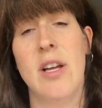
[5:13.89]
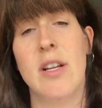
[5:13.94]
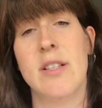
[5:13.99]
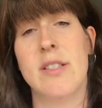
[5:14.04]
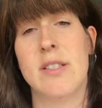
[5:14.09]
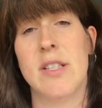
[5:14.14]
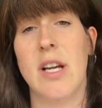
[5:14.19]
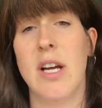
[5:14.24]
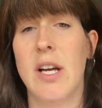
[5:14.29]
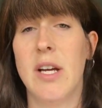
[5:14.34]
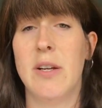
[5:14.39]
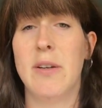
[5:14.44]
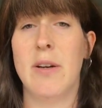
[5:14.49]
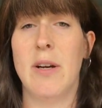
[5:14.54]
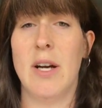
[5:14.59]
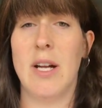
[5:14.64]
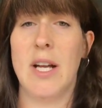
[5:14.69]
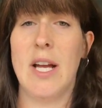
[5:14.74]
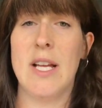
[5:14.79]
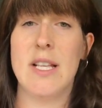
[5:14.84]
So
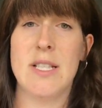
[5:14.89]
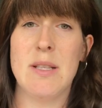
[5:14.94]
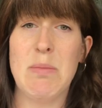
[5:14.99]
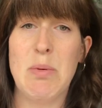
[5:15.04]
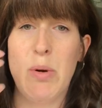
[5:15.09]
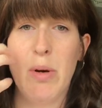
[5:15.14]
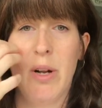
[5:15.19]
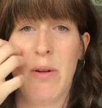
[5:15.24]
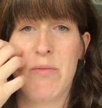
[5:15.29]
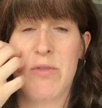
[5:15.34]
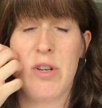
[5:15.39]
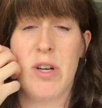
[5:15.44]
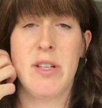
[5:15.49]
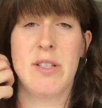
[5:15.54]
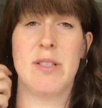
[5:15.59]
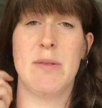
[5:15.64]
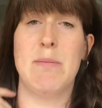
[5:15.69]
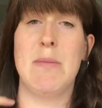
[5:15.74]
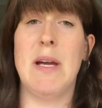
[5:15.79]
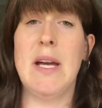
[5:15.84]
I guess the point I'm trying
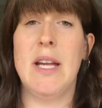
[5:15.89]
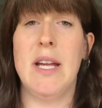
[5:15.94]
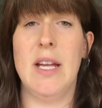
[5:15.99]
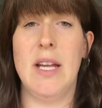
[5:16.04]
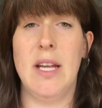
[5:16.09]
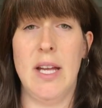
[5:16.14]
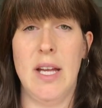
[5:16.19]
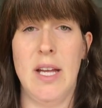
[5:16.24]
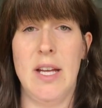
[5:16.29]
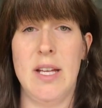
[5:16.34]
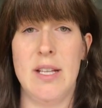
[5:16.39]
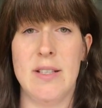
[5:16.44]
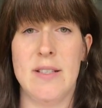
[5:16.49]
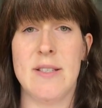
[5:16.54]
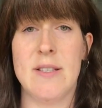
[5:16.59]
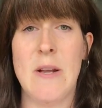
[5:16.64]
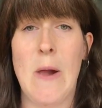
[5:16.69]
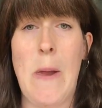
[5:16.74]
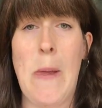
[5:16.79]
to make is,